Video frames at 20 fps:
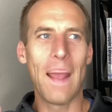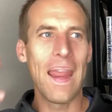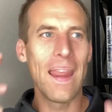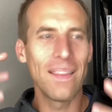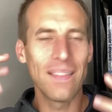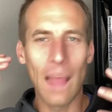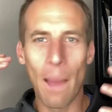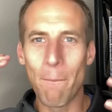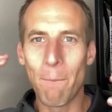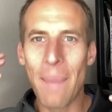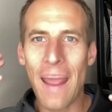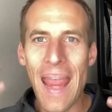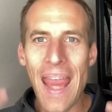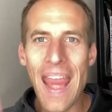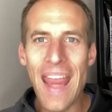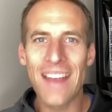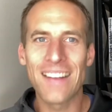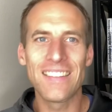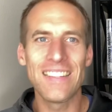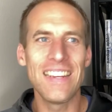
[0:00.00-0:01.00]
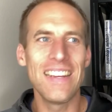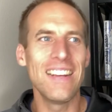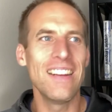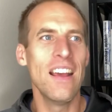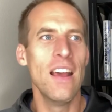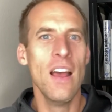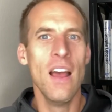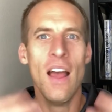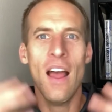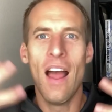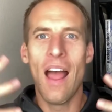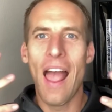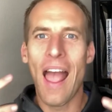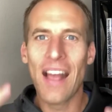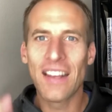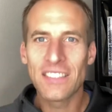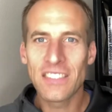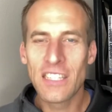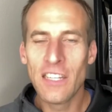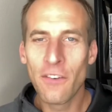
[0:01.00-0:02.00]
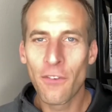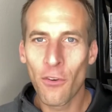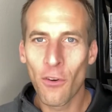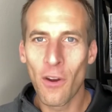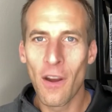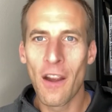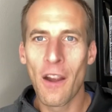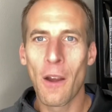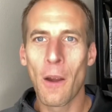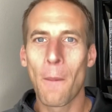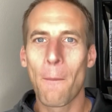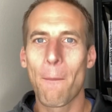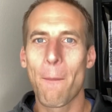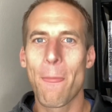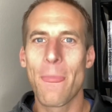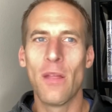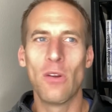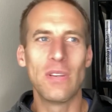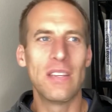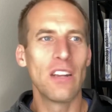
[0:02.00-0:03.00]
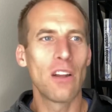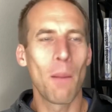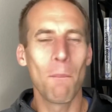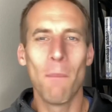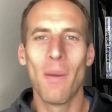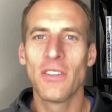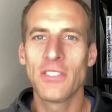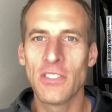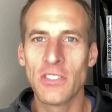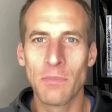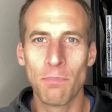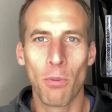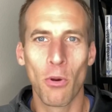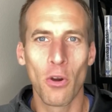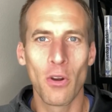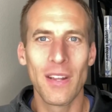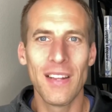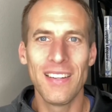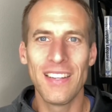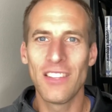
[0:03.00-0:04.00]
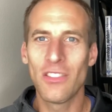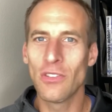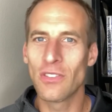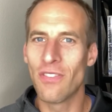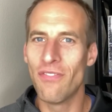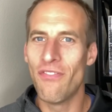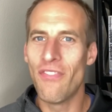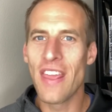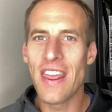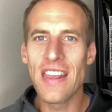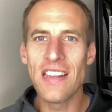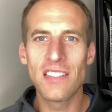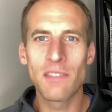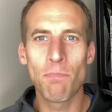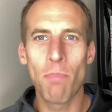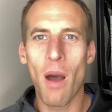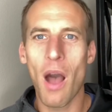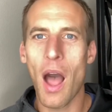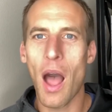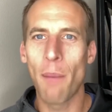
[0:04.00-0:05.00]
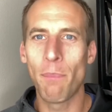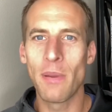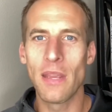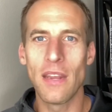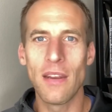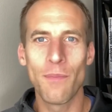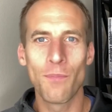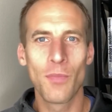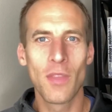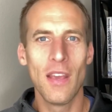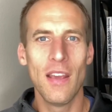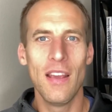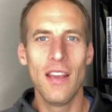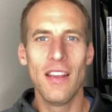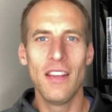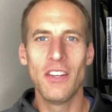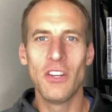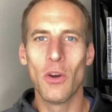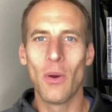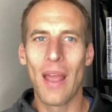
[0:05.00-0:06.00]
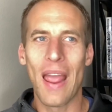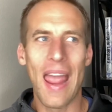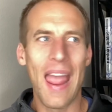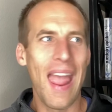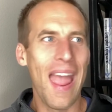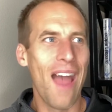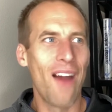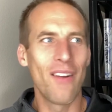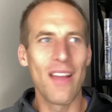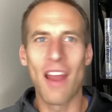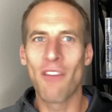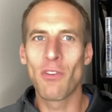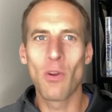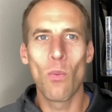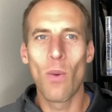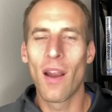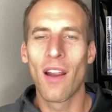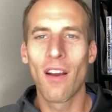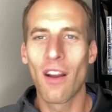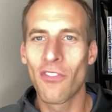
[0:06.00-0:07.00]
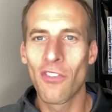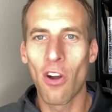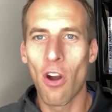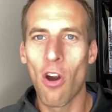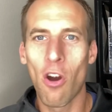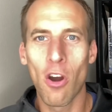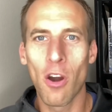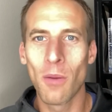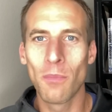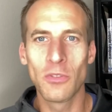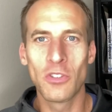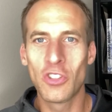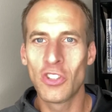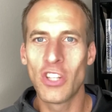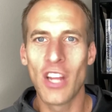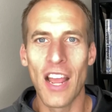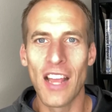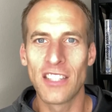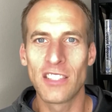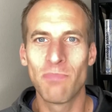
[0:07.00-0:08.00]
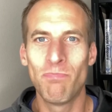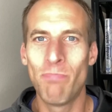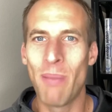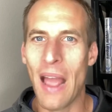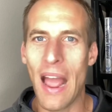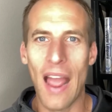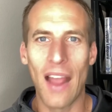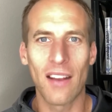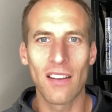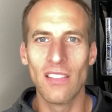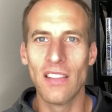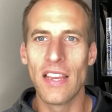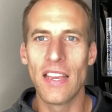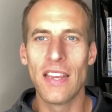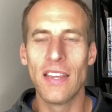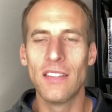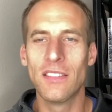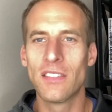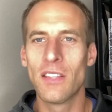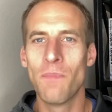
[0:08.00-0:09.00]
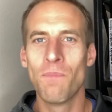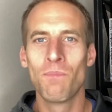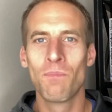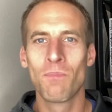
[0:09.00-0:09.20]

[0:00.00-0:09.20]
that panting, asking for air, you know, get our muscles burning, get those veins popping, you know, out everywhere, of our arms, chest, back, legs,